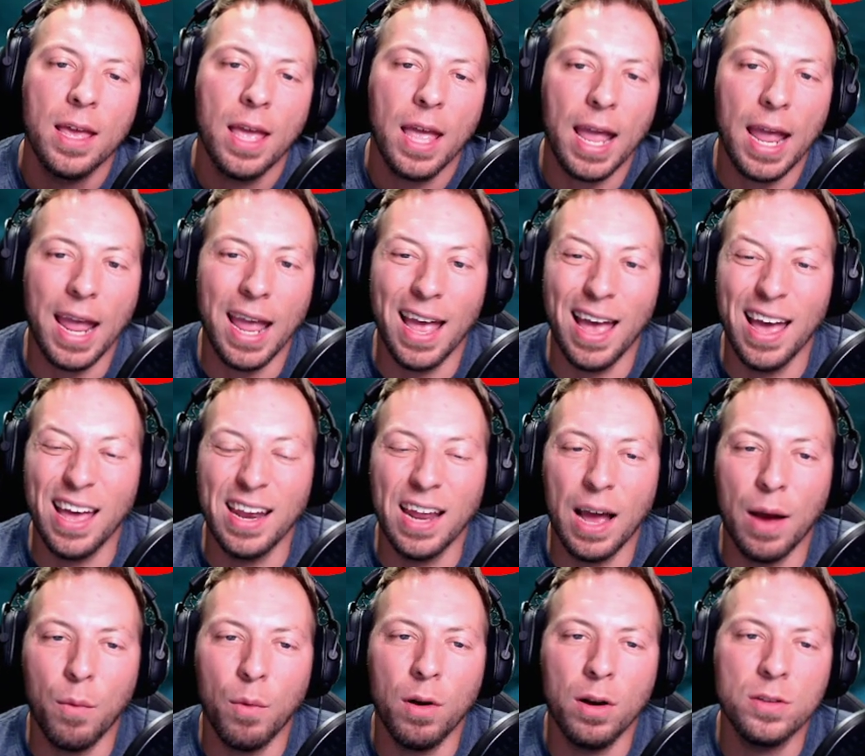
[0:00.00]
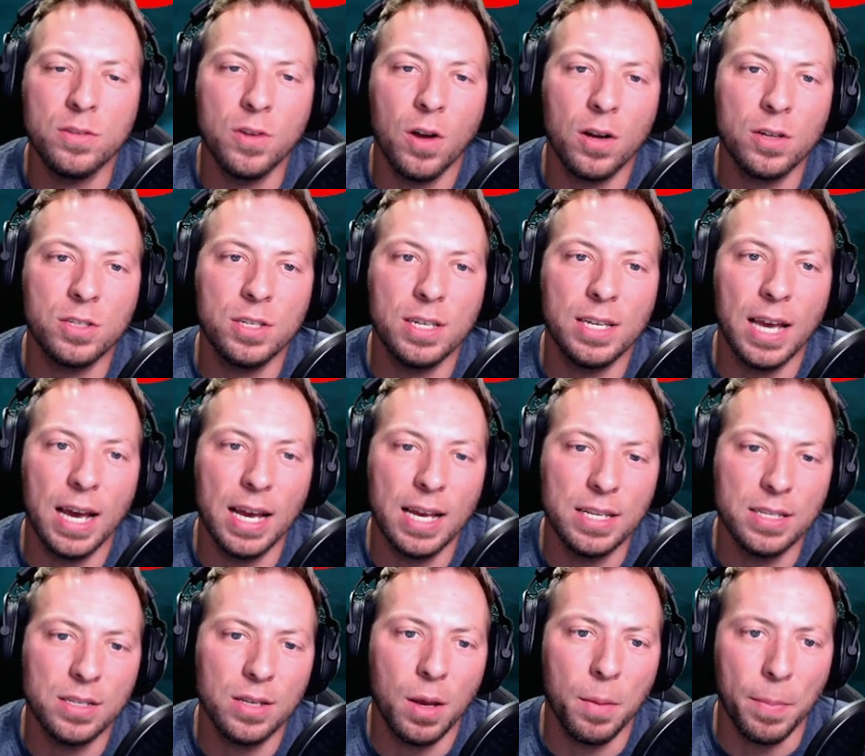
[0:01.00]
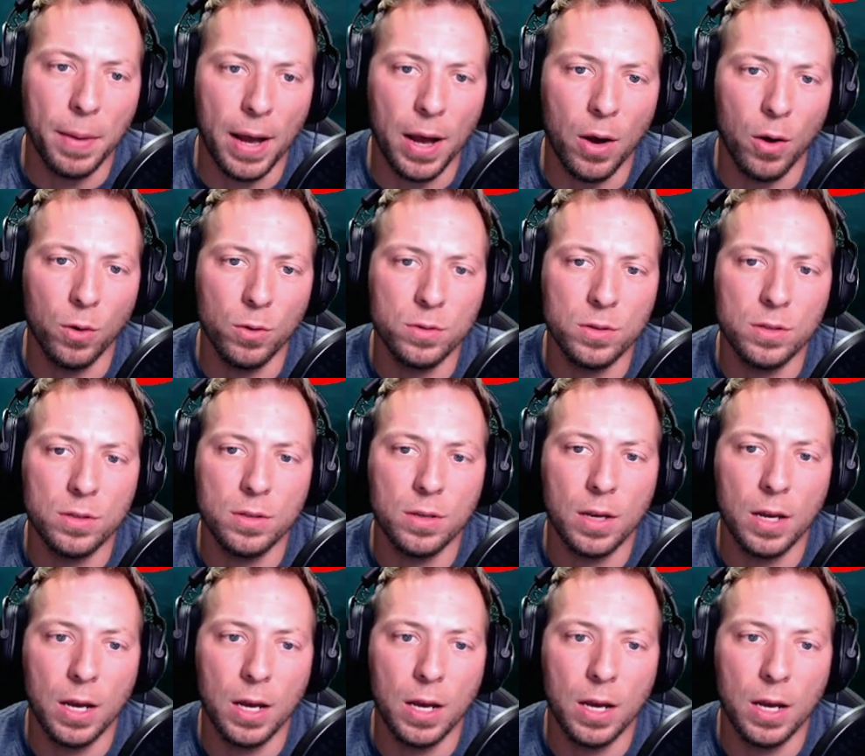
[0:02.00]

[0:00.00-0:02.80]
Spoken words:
And I want to talk to you guys about